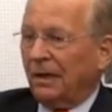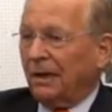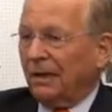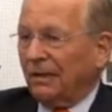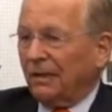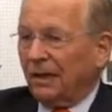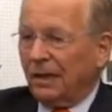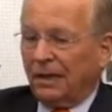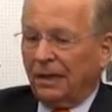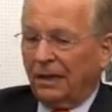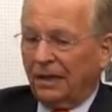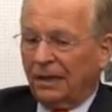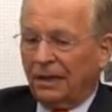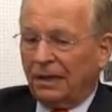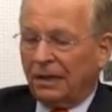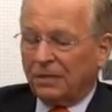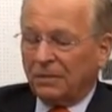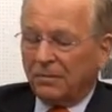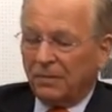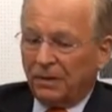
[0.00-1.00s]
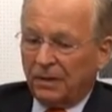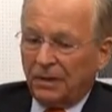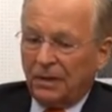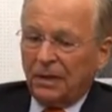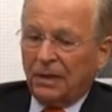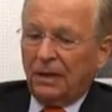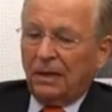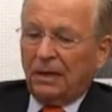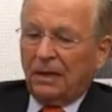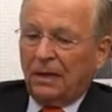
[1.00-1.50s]
and elsewhere,
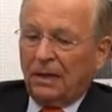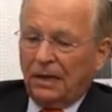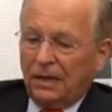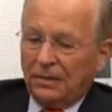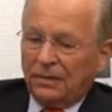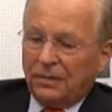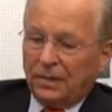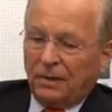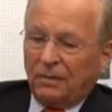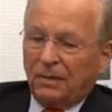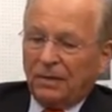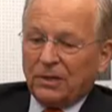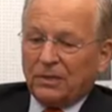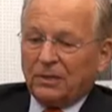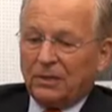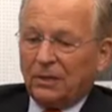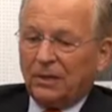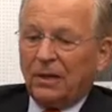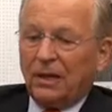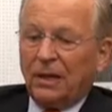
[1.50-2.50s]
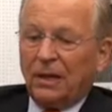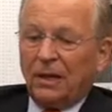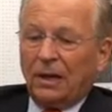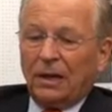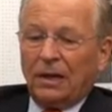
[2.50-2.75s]
is the question,